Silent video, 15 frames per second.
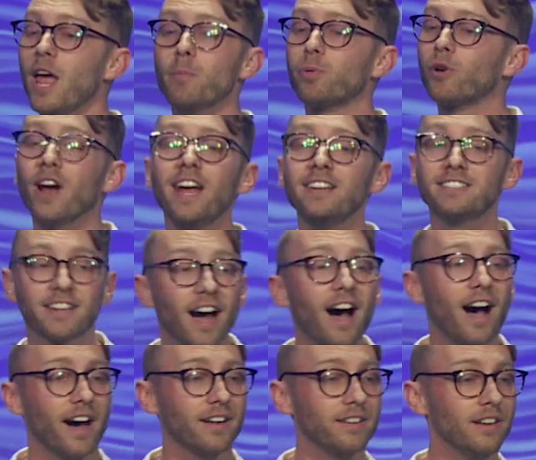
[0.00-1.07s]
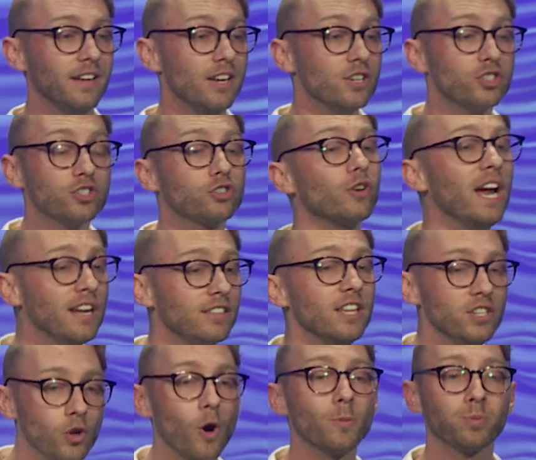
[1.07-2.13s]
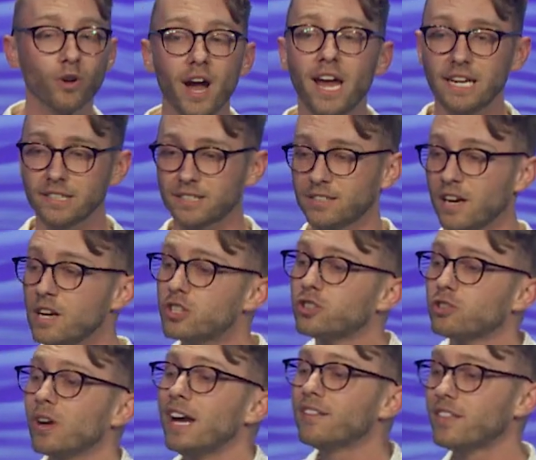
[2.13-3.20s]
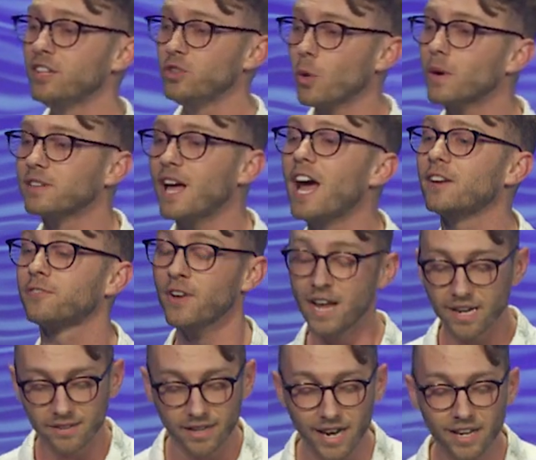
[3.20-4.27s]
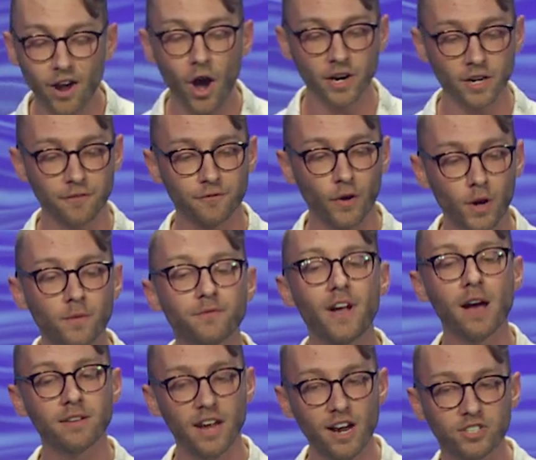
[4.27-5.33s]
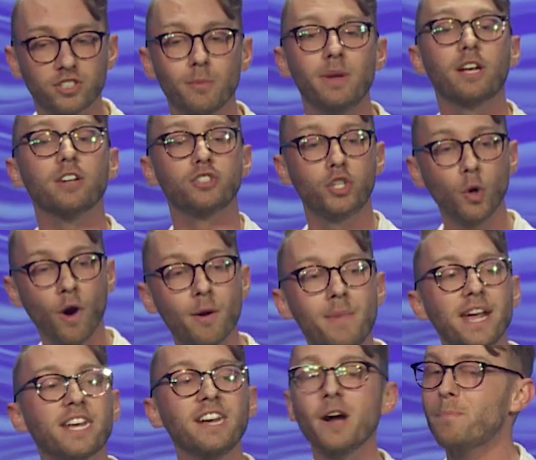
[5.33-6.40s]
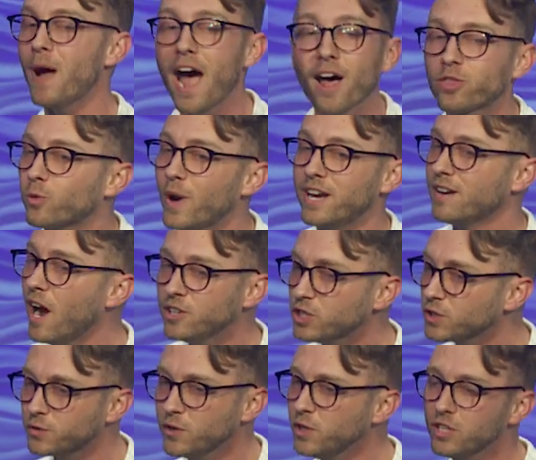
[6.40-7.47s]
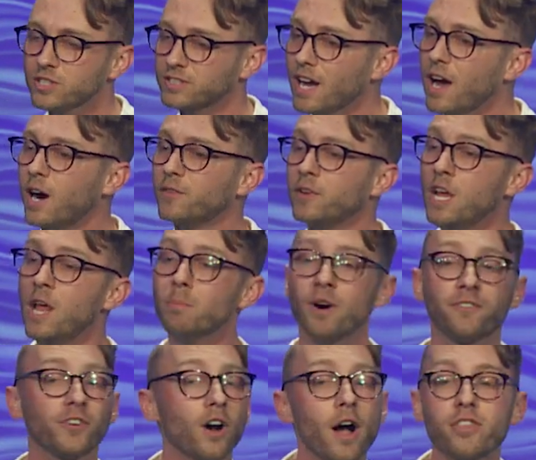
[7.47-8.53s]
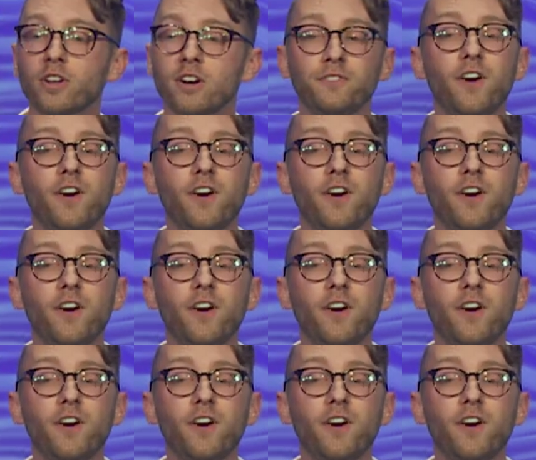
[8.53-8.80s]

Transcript: and praise God. Strengthen your praise. Strengthen your life. Get on a firm foundation because you are making a pathway, not just for yourself, but for other to